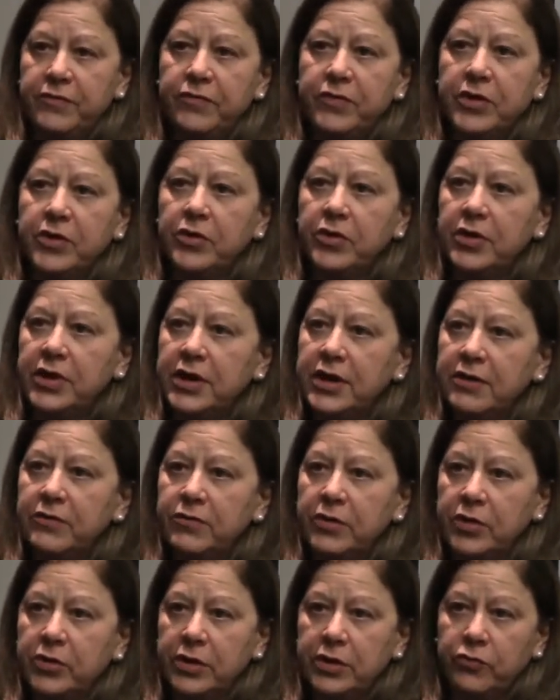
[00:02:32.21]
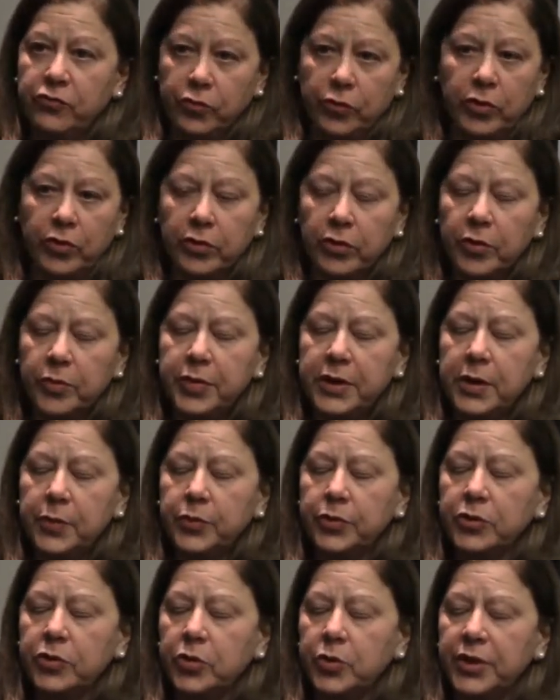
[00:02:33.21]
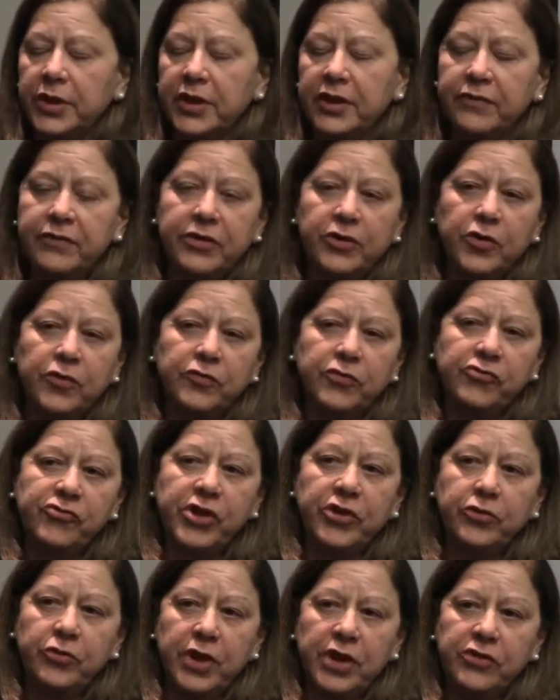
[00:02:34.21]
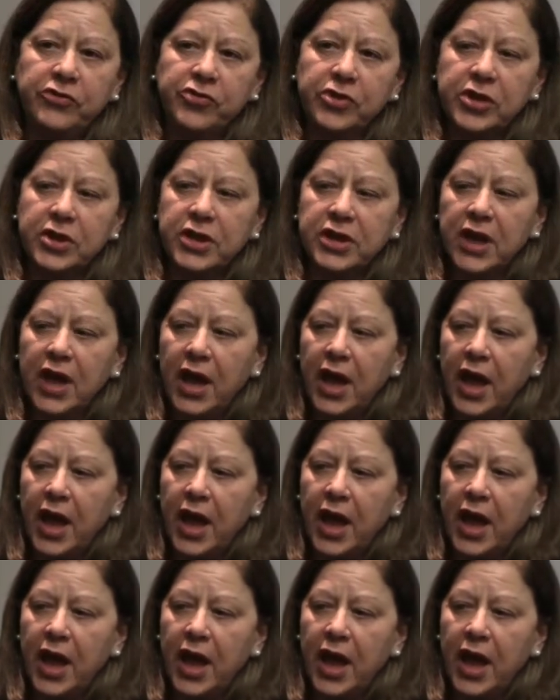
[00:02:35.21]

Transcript: very, very rural, people who had lived there for generations.